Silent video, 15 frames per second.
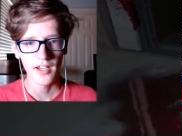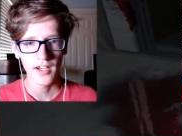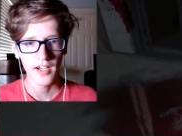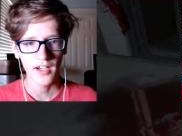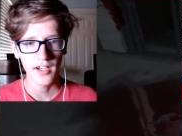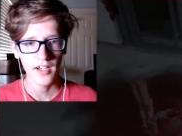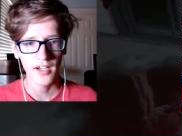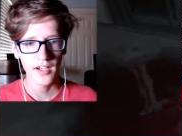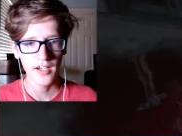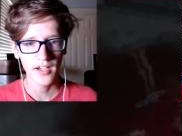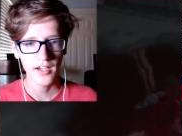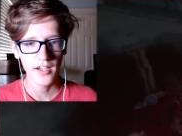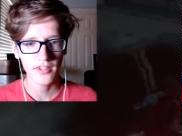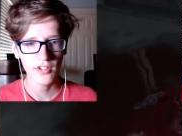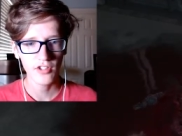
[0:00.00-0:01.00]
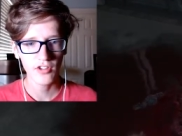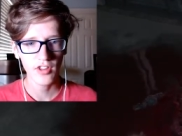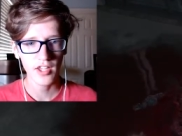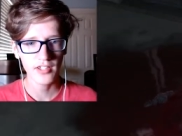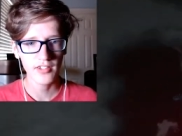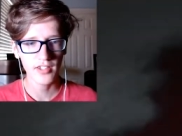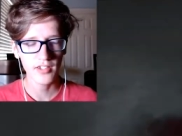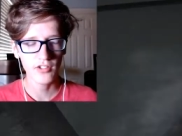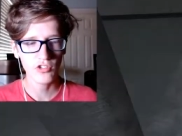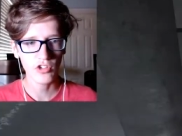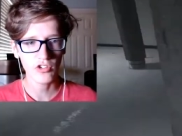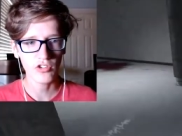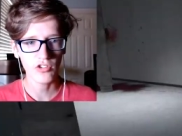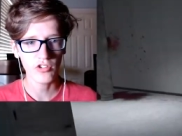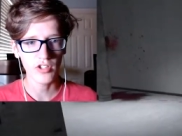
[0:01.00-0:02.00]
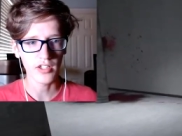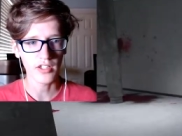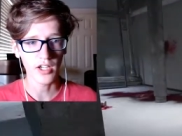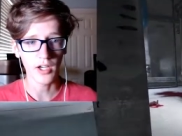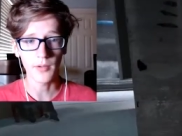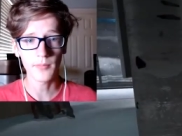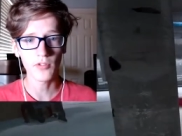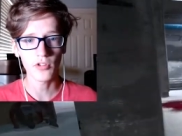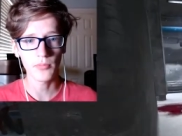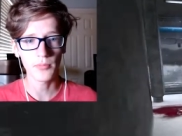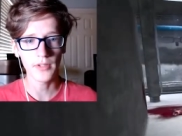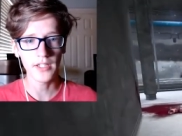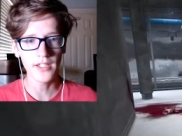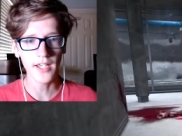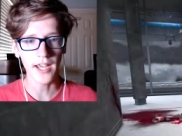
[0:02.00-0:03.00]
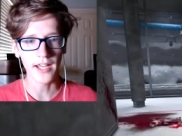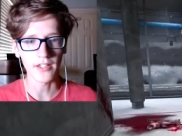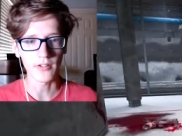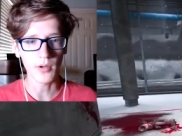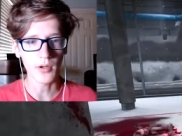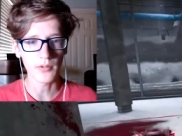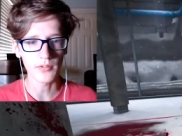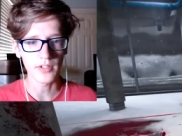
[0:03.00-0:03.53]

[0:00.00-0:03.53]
Uh, uh, this thing didn't just uh, come to be and you all